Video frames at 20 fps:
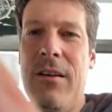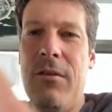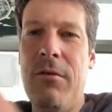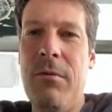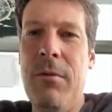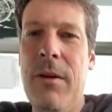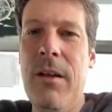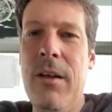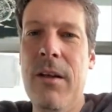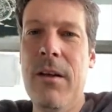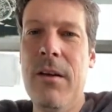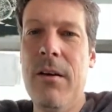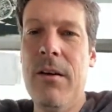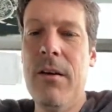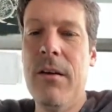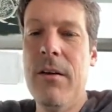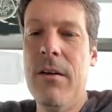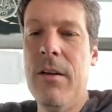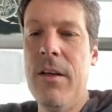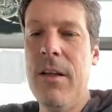really,
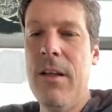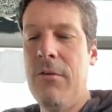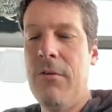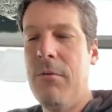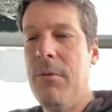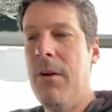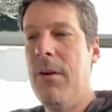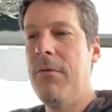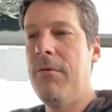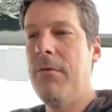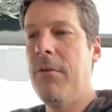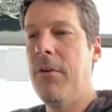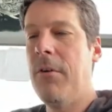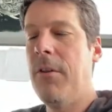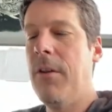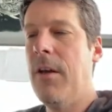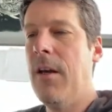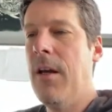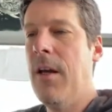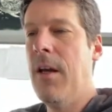uh, it's really fun.
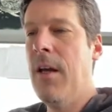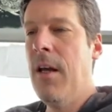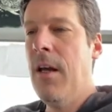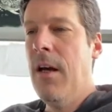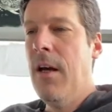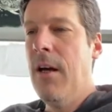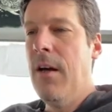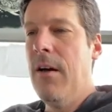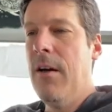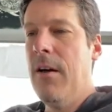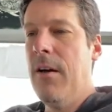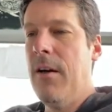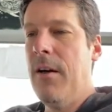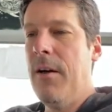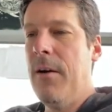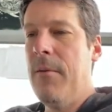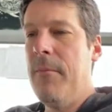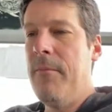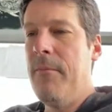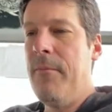
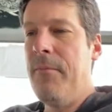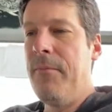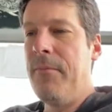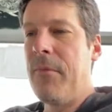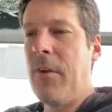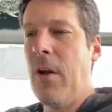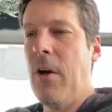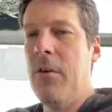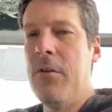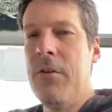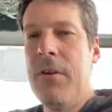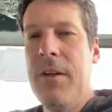Um, and